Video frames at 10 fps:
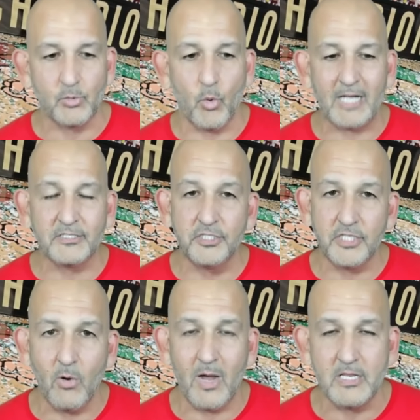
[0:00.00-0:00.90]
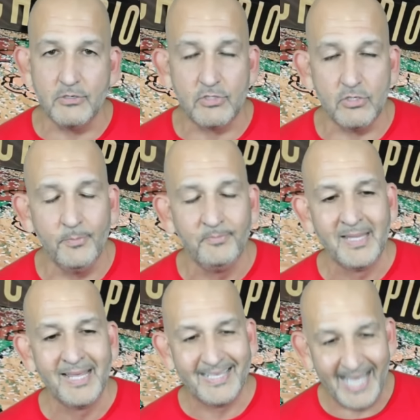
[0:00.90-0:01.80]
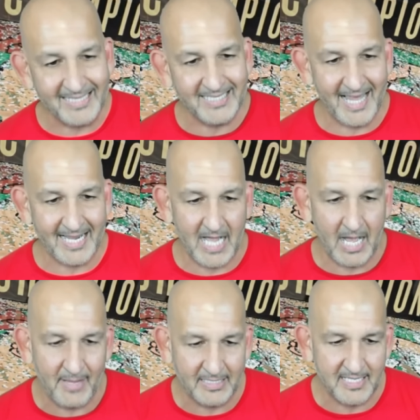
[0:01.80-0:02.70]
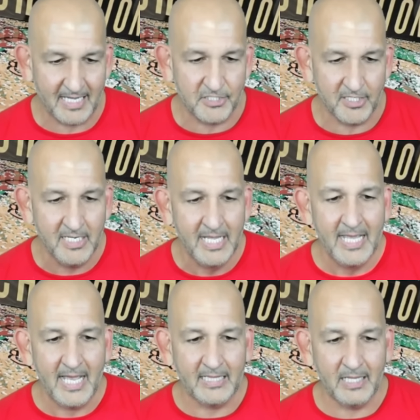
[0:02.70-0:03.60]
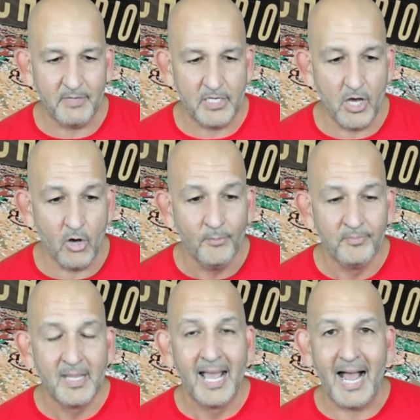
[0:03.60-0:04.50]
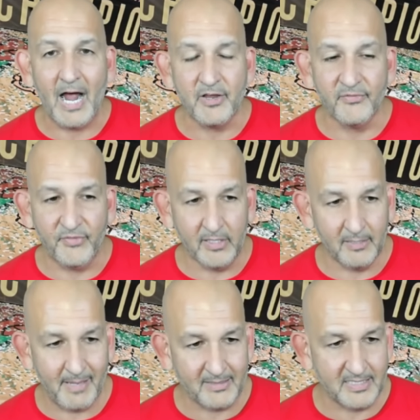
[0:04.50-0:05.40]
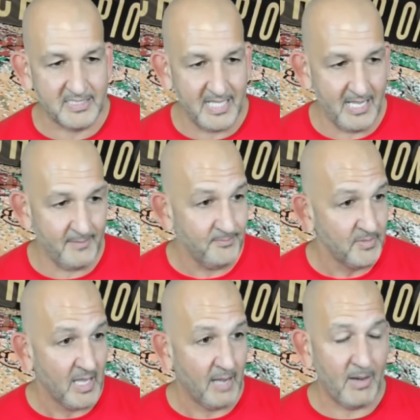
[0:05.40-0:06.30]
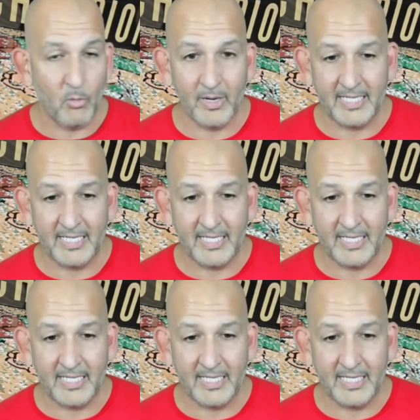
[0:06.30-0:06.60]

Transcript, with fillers: Watch the show on YouTube. Get into that comment section and let me know how you're feeling about this team about what I